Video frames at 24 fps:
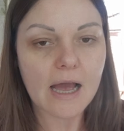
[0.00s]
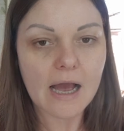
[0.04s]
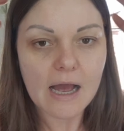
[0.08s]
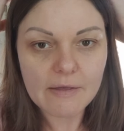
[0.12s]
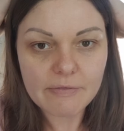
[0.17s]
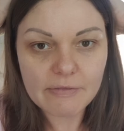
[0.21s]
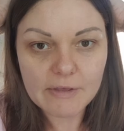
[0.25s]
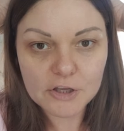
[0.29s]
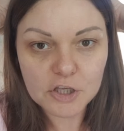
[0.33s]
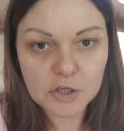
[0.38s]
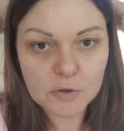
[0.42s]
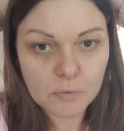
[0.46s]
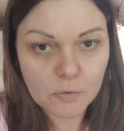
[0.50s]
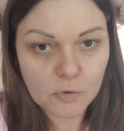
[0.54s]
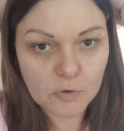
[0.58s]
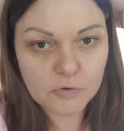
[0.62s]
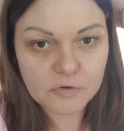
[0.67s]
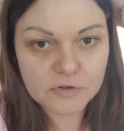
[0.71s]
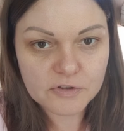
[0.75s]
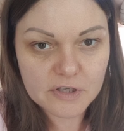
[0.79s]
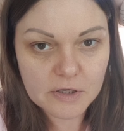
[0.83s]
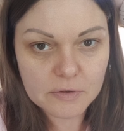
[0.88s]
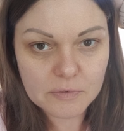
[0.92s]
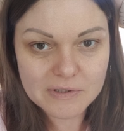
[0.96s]
and that you
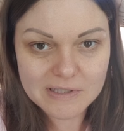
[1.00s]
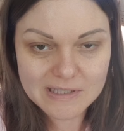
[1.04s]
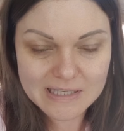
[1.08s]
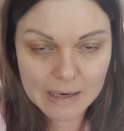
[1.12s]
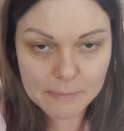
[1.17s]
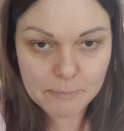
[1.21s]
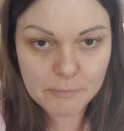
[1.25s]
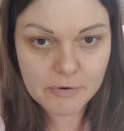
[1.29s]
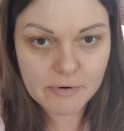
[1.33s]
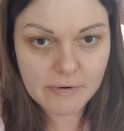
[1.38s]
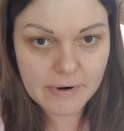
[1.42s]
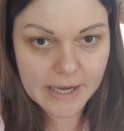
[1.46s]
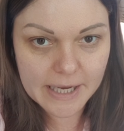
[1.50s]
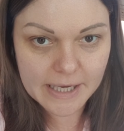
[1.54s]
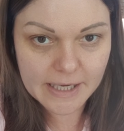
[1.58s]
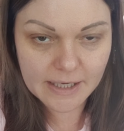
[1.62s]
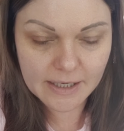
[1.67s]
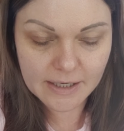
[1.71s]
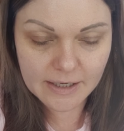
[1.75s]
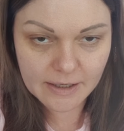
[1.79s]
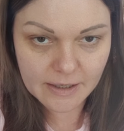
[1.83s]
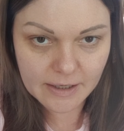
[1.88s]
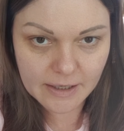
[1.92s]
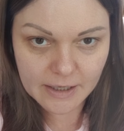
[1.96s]
also
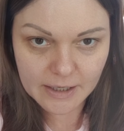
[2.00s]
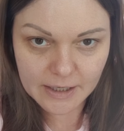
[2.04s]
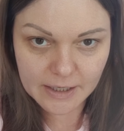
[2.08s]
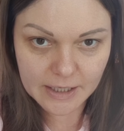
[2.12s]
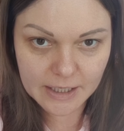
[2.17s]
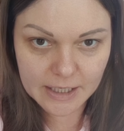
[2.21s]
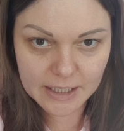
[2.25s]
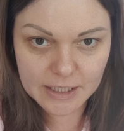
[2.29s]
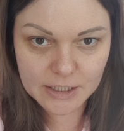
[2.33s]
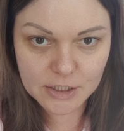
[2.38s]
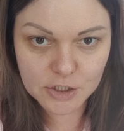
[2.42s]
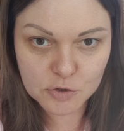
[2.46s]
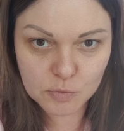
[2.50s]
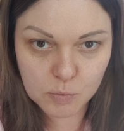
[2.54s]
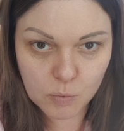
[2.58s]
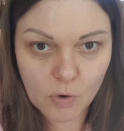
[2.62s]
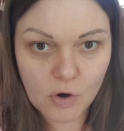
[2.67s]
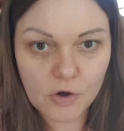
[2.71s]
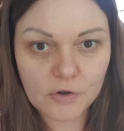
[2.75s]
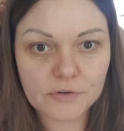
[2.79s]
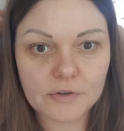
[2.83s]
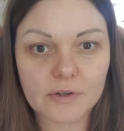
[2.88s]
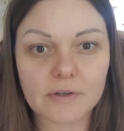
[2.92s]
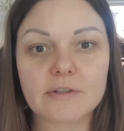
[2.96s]
separate each
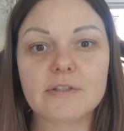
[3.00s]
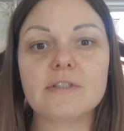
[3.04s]
one.